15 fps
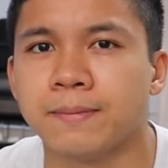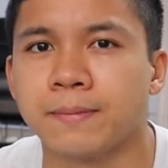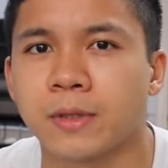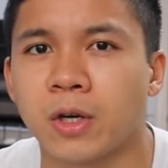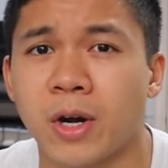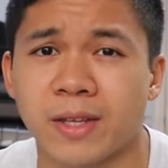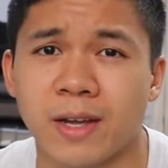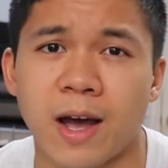
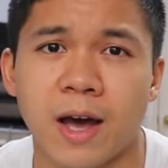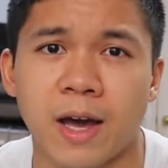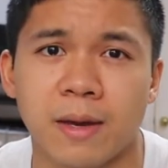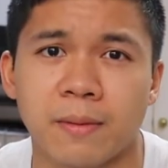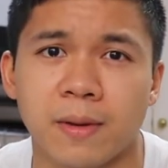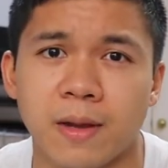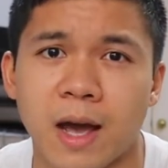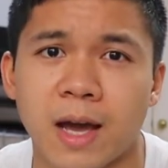create a
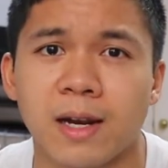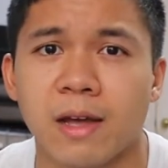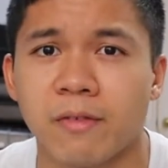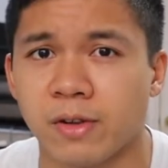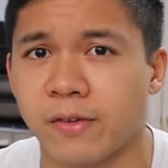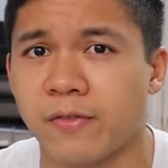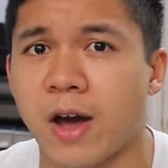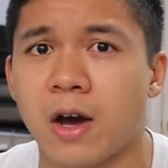high
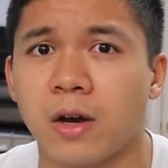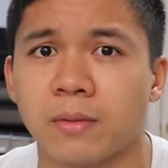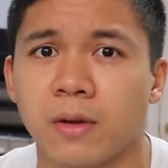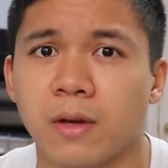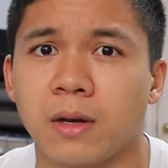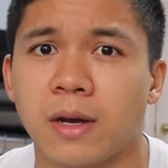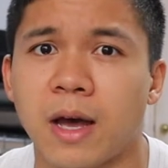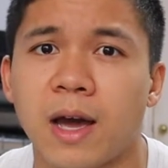level
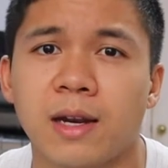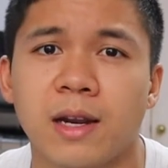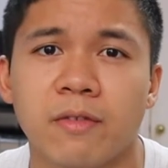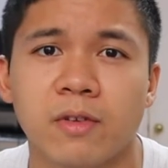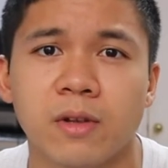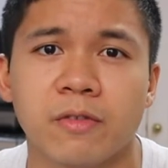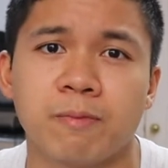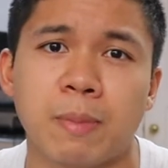
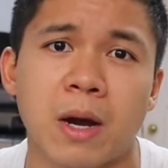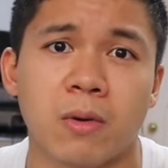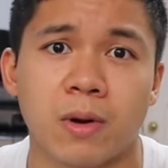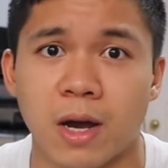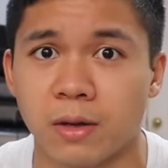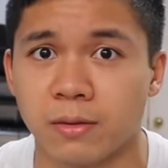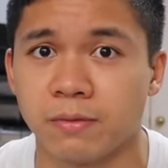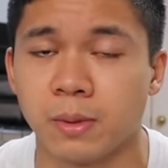of power
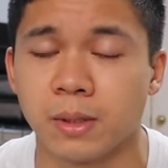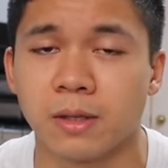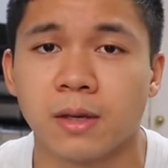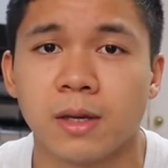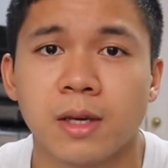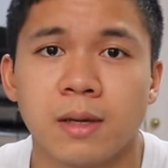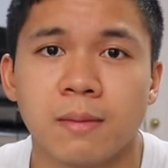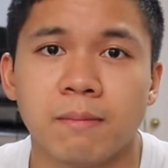output,
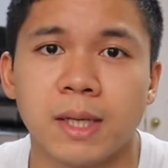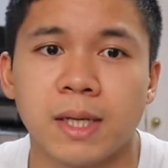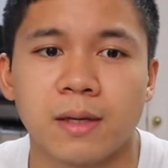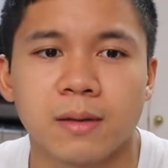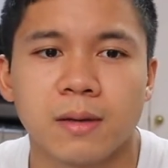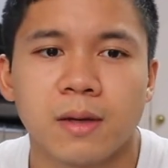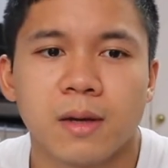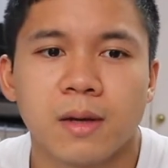
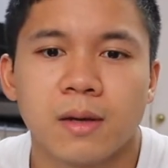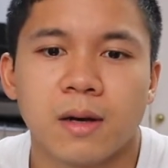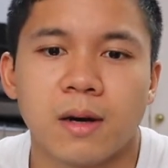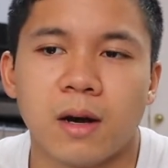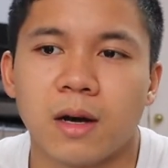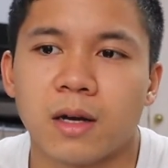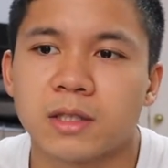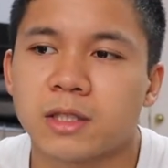meaning
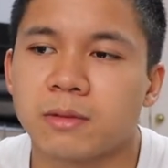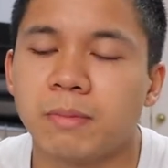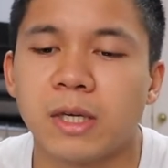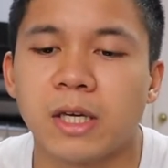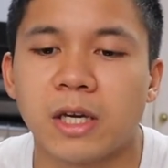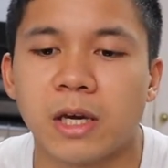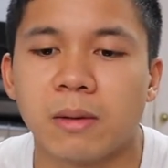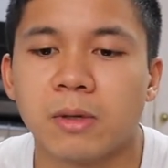us
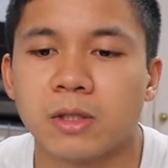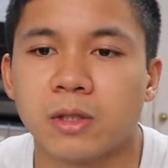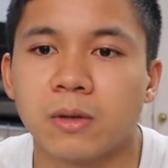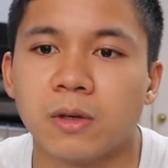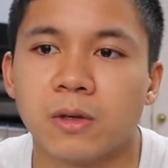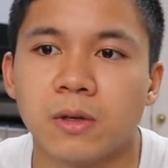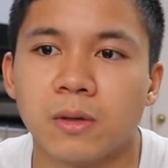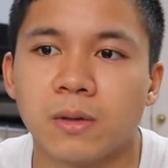being able
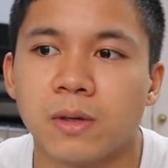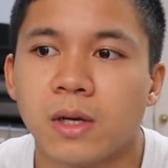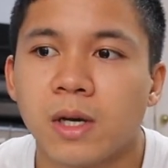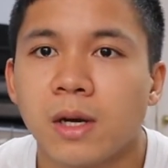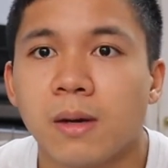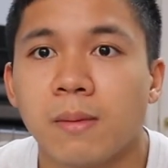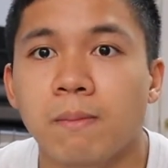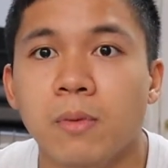to
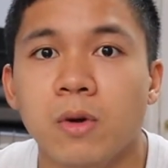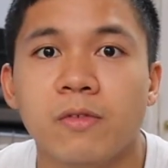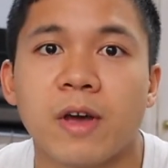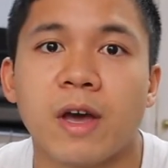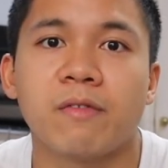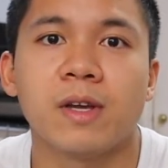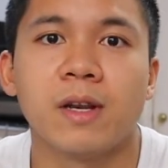move heavy